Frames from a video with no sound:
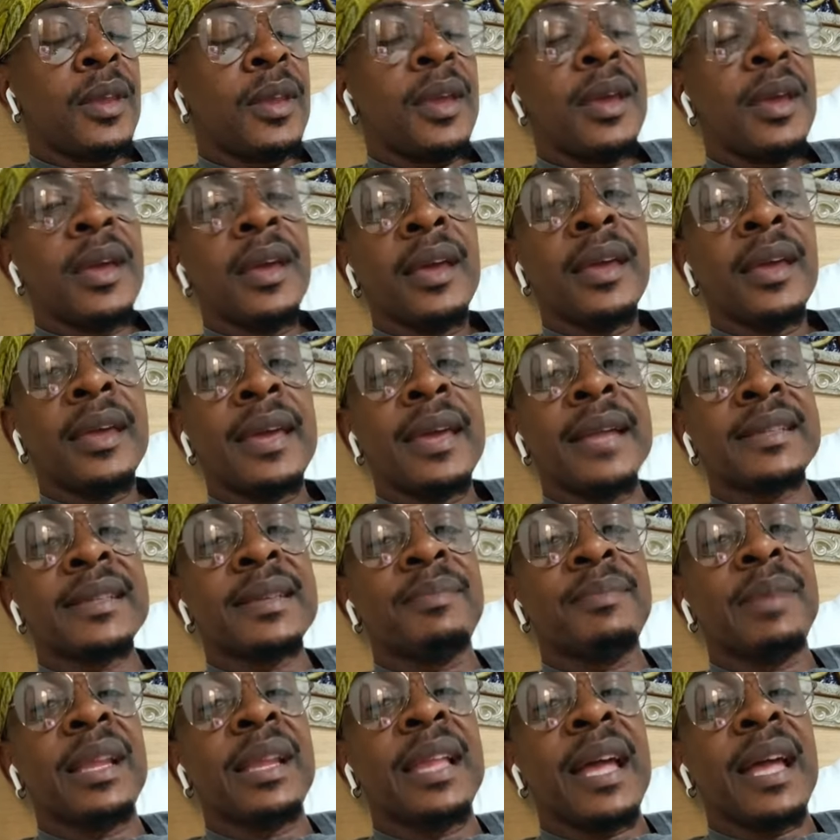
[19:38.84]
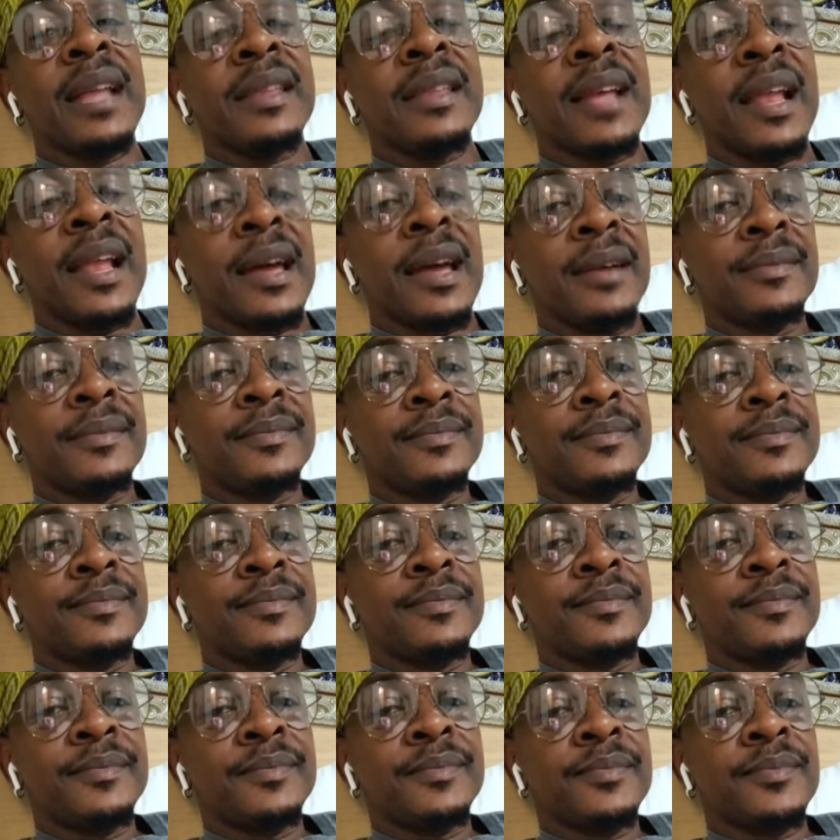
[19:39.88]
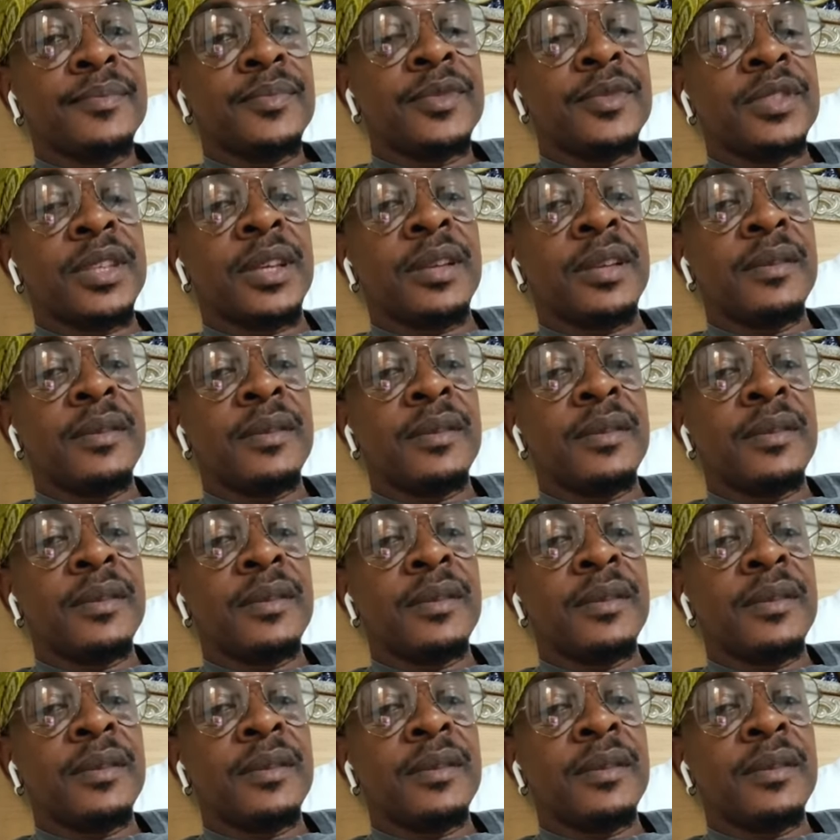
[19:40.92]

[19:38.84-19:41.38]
Get a million dollars. See?